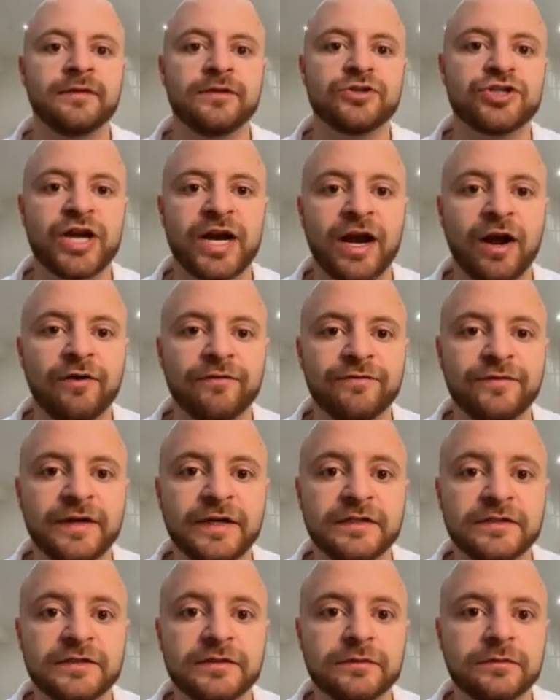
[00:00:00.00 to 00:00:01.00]
the checkout
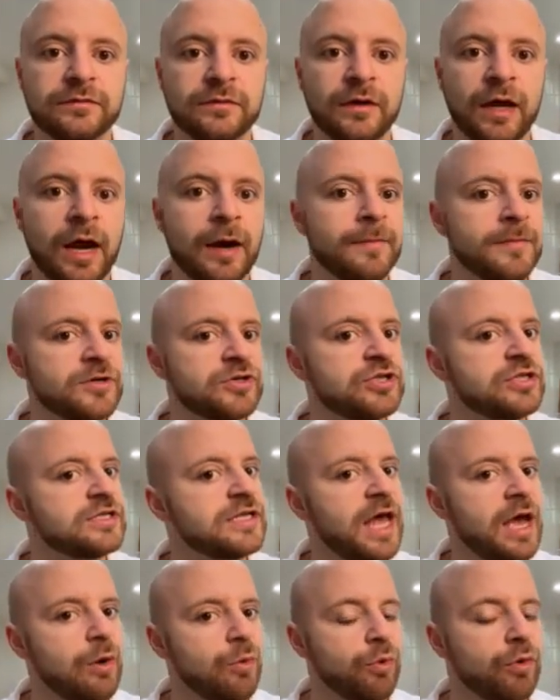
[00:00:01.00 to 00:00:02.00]
phase. How much is
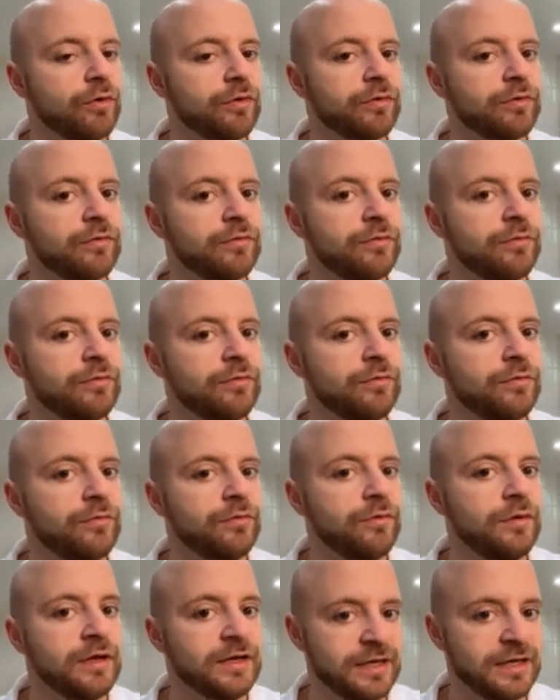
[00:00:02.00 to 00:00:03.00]
that worth
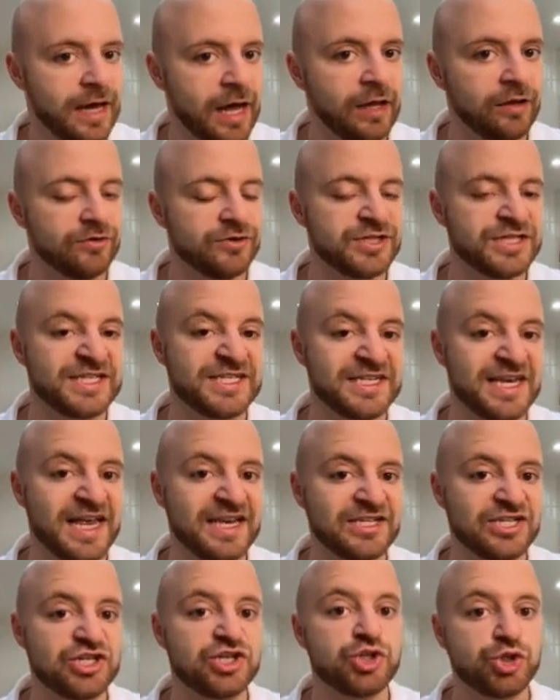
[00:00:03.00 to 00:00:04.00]
in dollars and
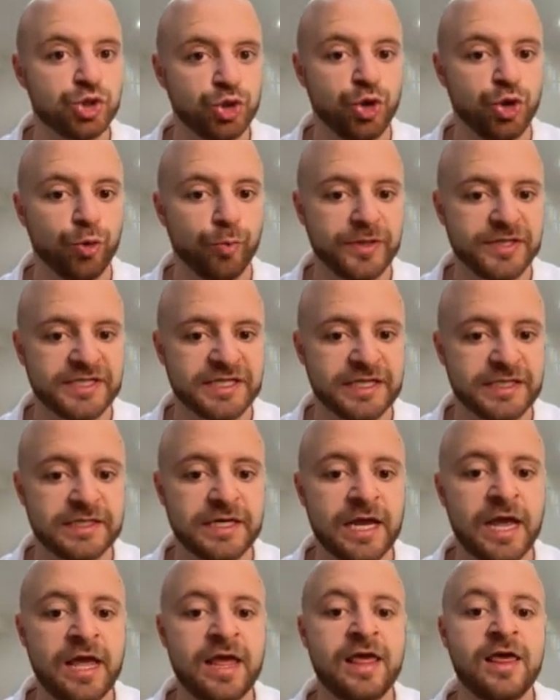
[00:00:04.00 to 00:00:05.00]
cents to your business?
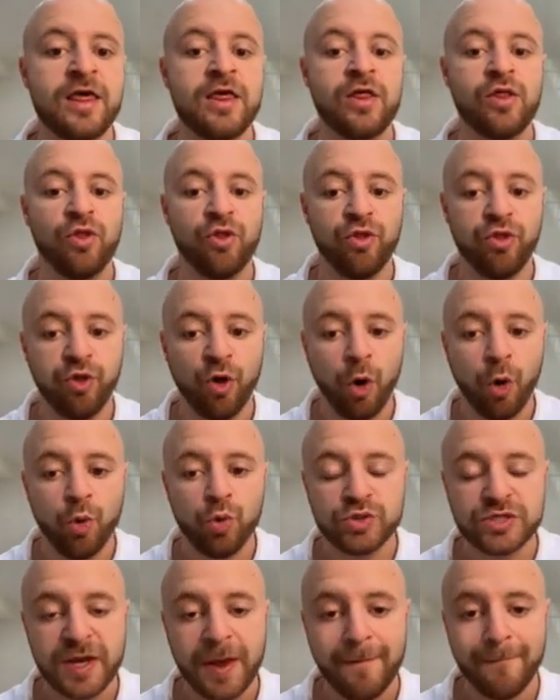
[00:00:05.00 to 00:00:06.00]

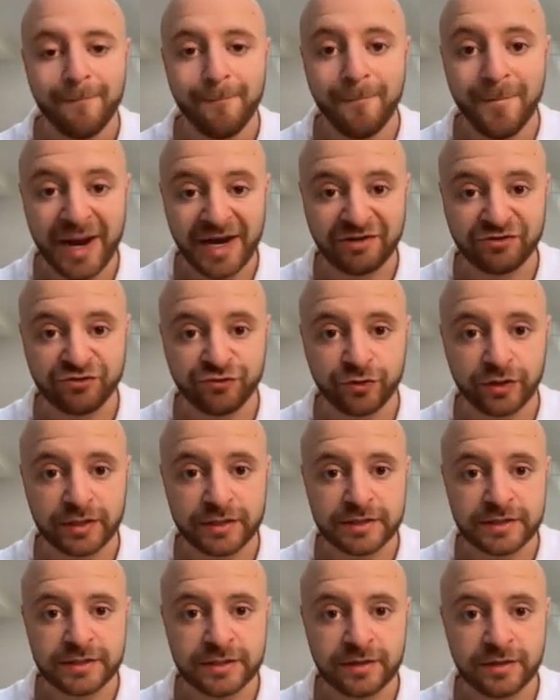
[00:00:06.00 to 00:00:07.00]
Those
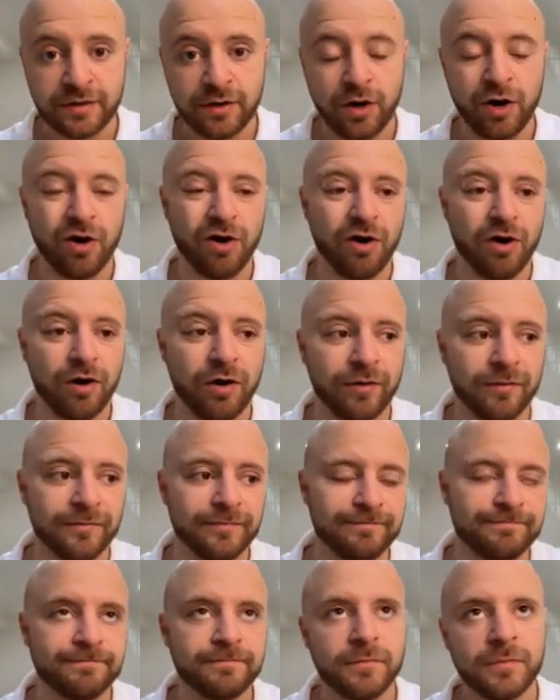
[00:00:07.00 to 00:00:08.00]
metrics are,
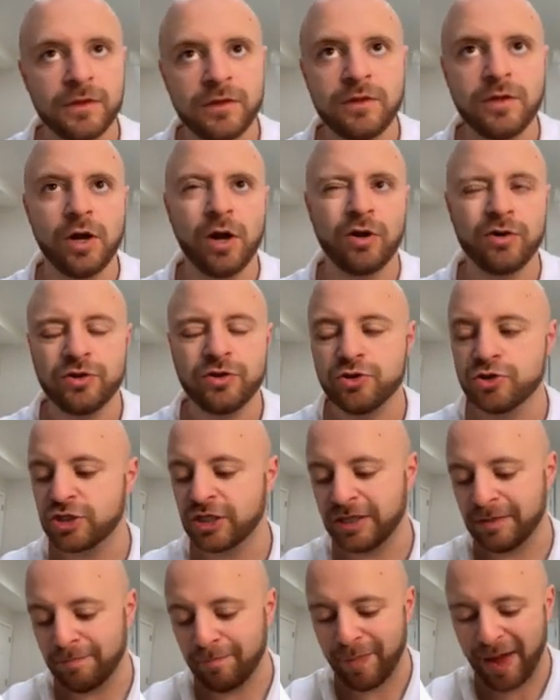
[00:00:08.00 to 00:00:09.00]

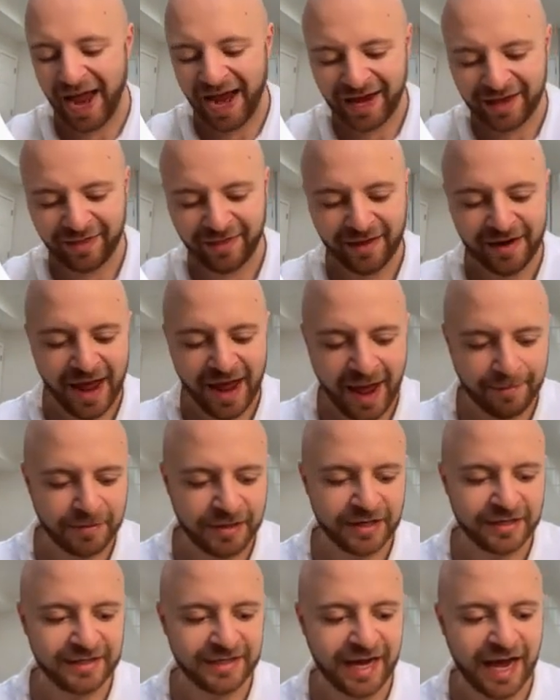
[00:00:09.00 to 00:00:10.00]
usually back of the
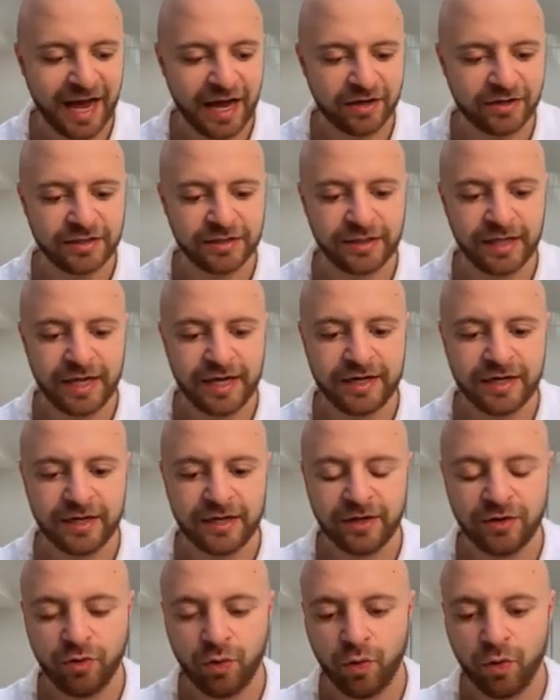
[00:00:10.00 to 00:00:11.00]
napkin
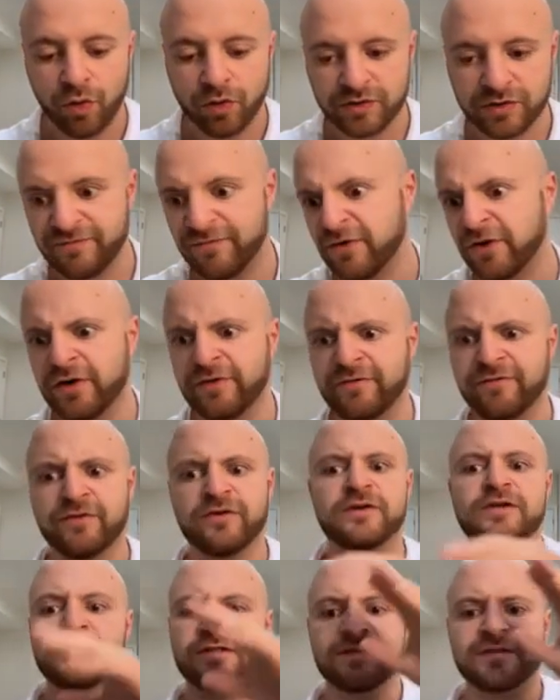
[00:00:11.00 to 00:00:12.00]
calculated or very,
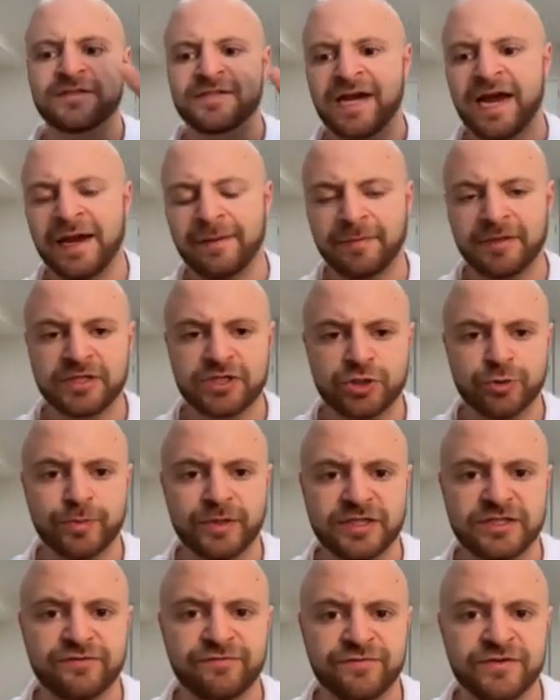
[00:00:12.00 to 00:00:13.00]
very time
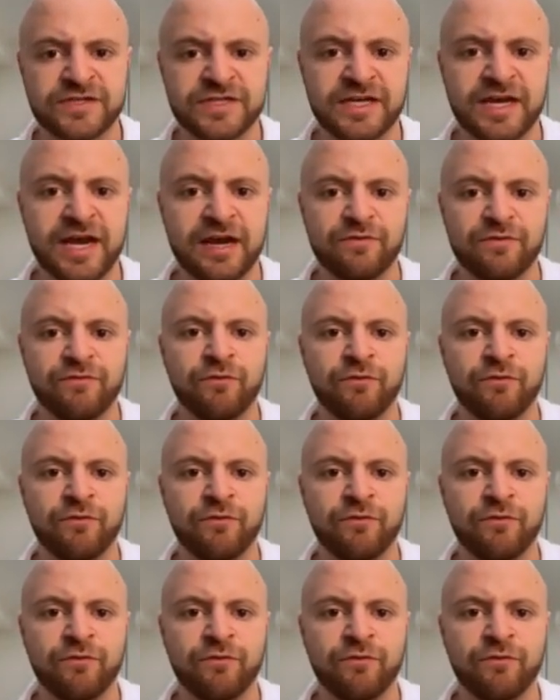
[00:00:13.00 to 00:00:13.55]
consuming, sophisticated